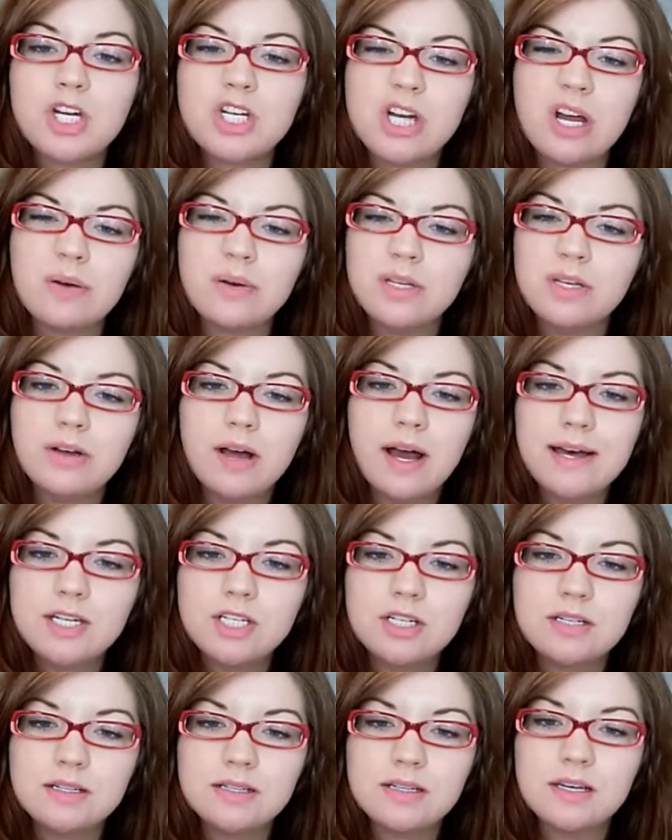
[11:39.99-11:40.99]
to share with you
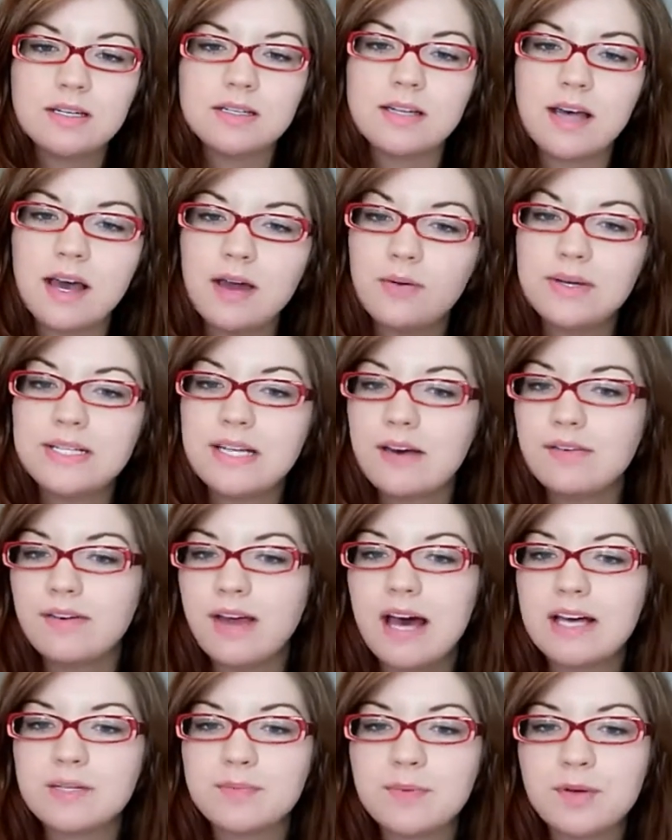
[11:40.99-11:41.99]
guys just because I always have
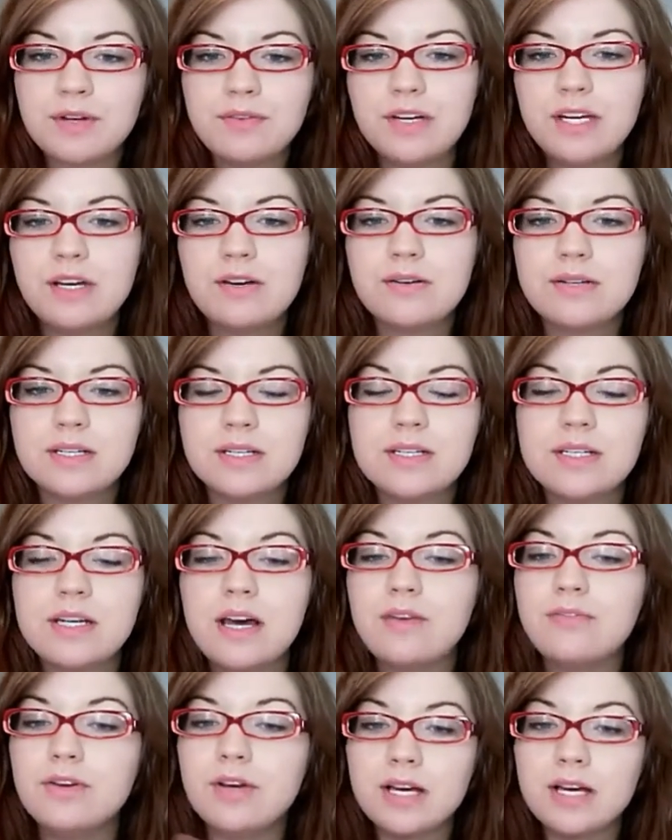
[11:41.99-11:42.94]
Casper in videos and stuff.